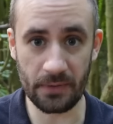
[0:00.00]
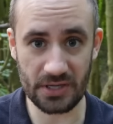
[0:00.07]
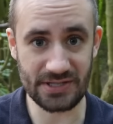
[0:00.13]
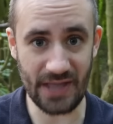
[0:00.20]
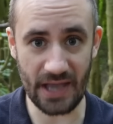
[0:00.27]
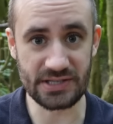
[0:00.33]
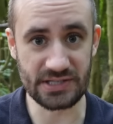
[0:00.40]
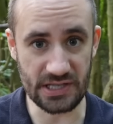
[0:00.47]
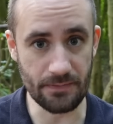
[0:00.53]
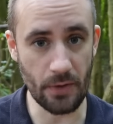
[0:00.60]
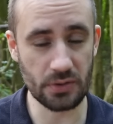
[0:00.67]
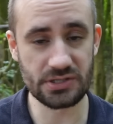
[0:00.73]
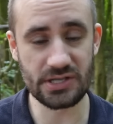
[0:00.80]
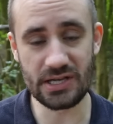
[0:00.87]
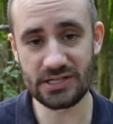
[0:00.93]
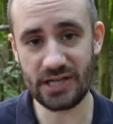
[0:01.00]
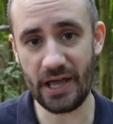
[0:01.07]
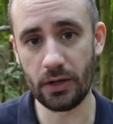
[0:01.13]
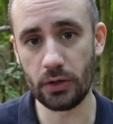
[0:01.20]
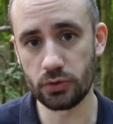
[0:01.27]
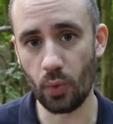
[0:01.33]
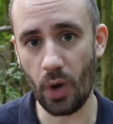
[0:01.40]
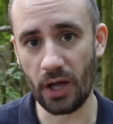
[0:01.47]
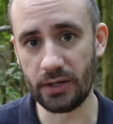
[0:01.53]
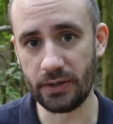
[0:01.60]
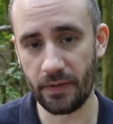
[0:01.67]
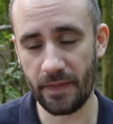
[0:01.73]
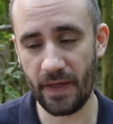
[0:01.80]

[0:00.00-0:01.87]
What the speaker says: because that is the most detailed one